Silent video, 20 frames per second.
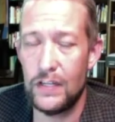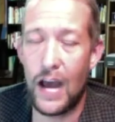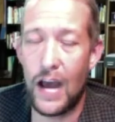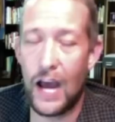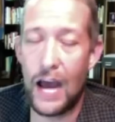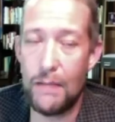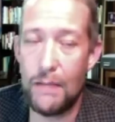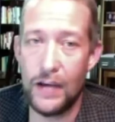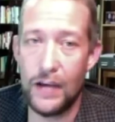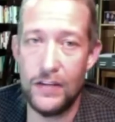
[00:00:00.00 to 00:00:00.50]

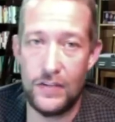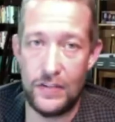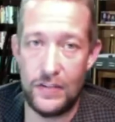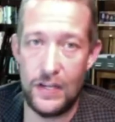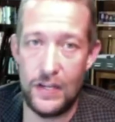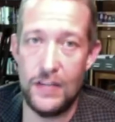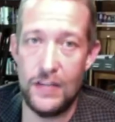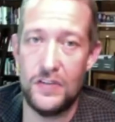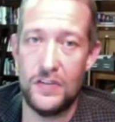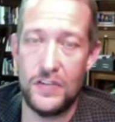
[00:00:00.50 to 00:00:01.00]
I might
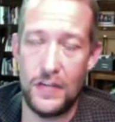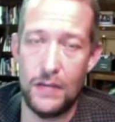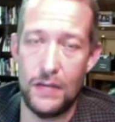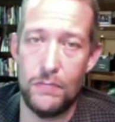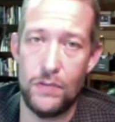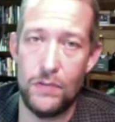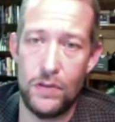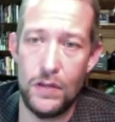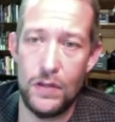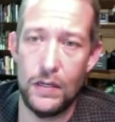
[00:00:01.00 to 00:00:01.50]
say the
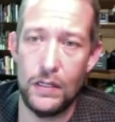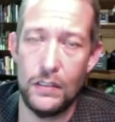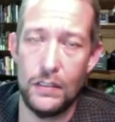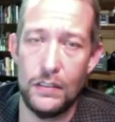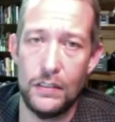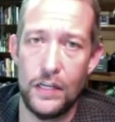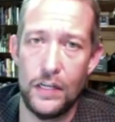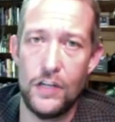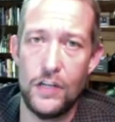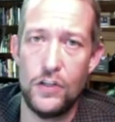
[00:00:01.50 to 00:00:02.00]
same
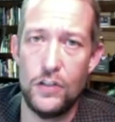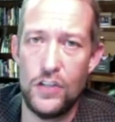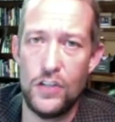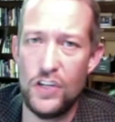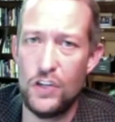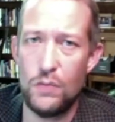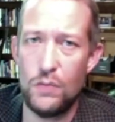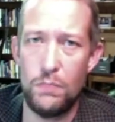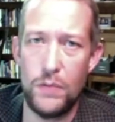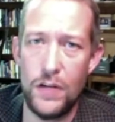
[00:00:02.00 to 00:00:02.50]
thing. Like,
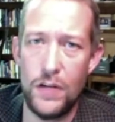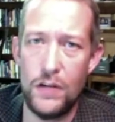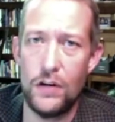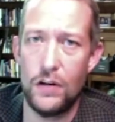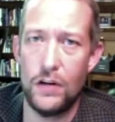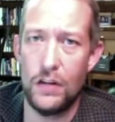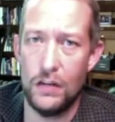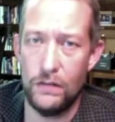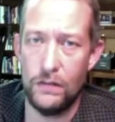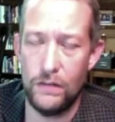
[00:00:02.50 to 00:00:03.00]
just speak
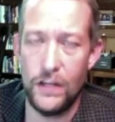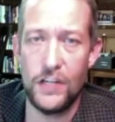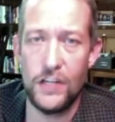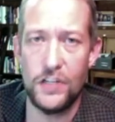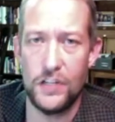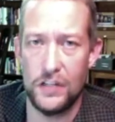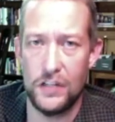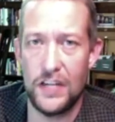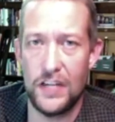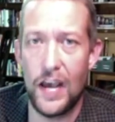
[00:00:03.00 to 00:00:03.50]
your
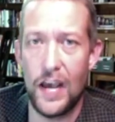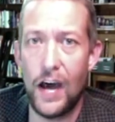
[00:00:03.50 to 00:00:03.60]
convictions.